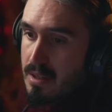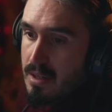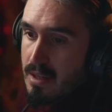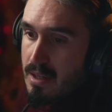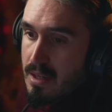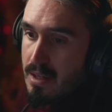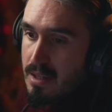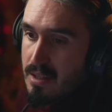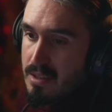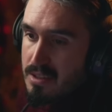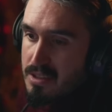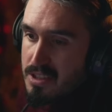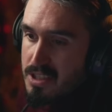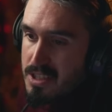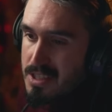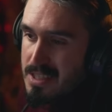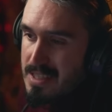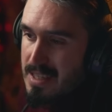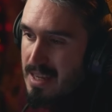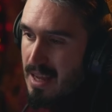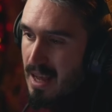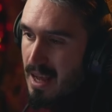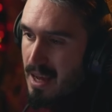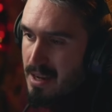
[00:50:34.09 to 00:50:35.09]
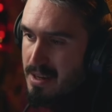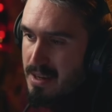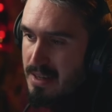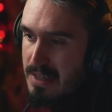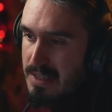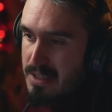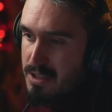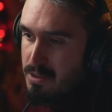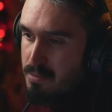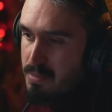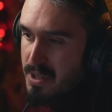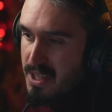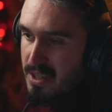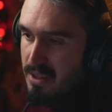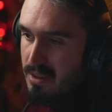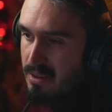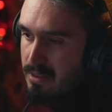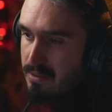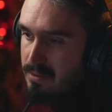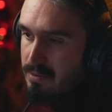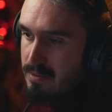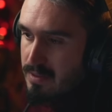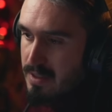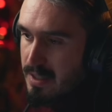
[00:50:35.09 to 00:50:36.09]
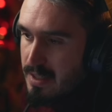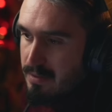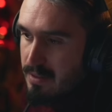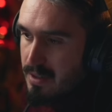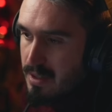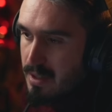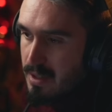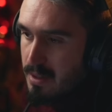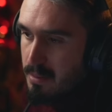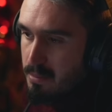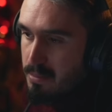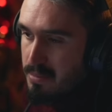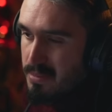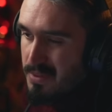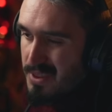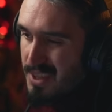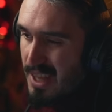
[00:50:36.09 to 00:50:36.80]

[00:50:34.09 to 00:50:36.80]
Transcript: and just add a little bit of reverb.